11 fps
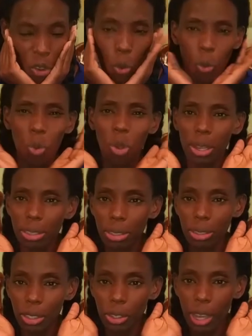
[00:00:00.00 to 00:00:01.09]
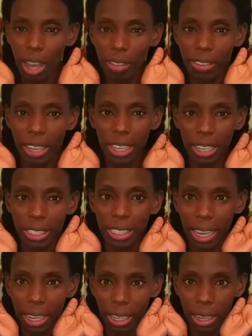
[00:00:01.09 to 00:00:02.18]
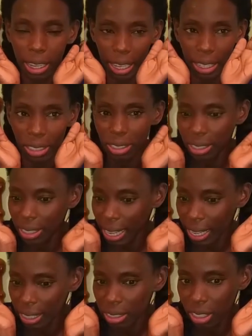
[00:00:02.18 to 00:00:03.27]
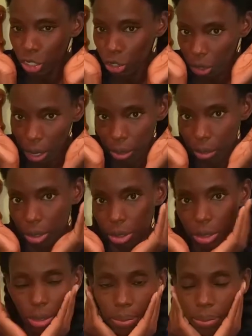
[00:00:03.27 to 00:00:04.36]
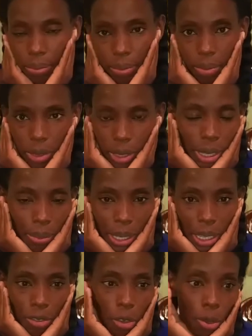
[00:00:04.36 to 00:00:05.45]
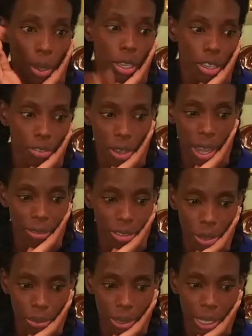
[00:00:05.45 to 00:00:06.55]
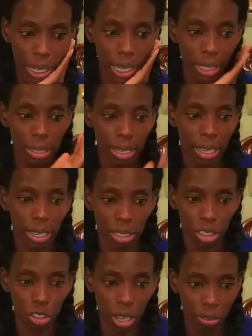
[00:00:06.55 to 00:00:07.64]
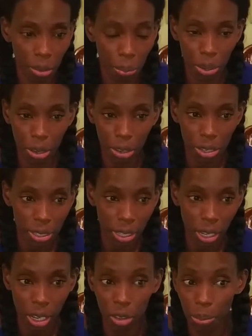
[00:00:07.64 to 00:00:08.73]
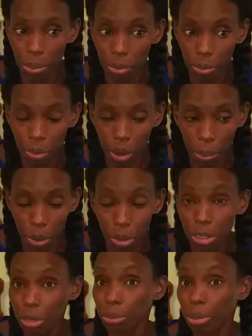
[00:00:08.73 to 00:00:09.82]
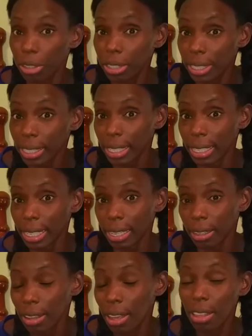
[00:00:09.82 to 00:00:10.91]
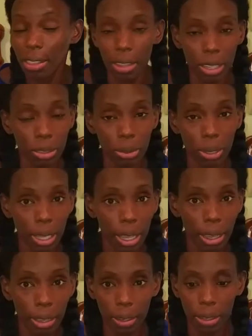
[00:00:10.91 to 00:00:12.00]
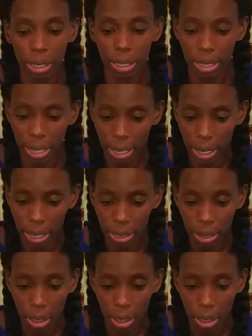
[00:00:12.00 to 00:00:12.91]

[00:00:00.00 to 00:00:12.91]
what do you have against taxi drivers? Tell me, if you have something against a taxi driver personally, or a person personally, then that's okay. I can understand that.